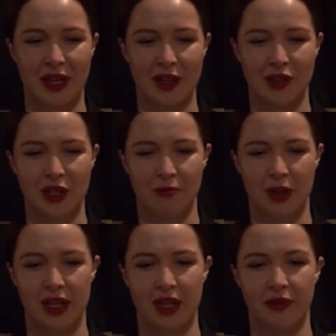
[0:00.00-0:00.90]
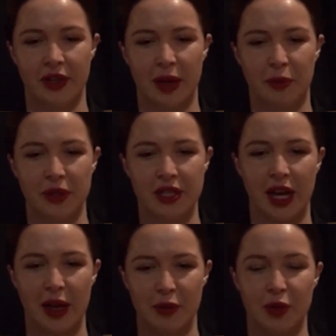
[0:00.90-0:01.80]
and she's really given up her
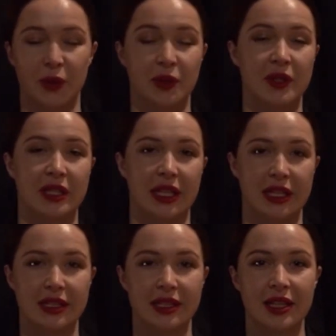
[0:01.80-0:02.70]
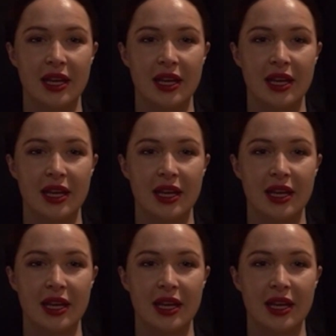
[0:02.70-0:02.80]
time to also see us